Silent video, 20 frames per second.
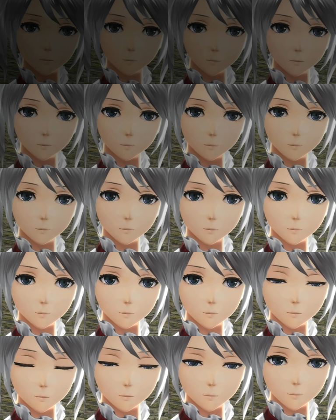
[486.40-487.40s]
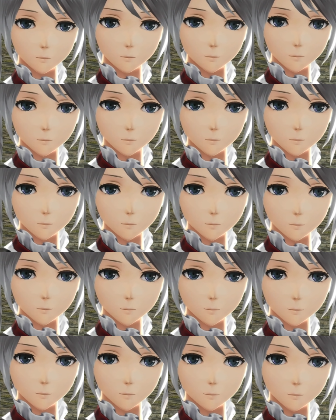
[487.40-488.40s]

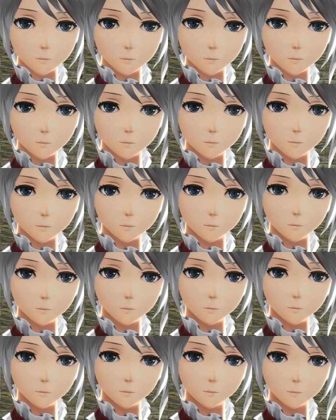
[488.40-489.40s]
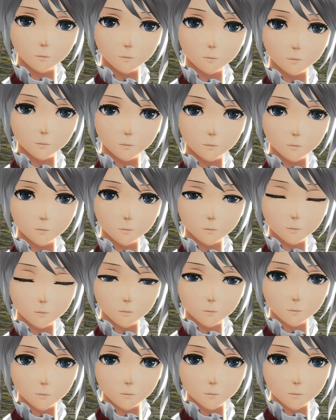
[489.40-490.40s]

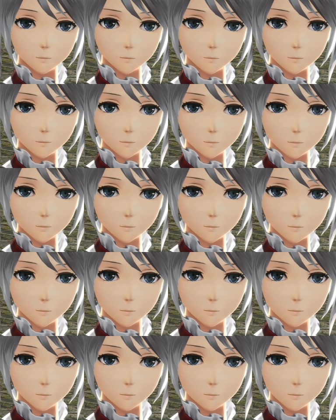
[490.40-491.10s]
Nothing is said.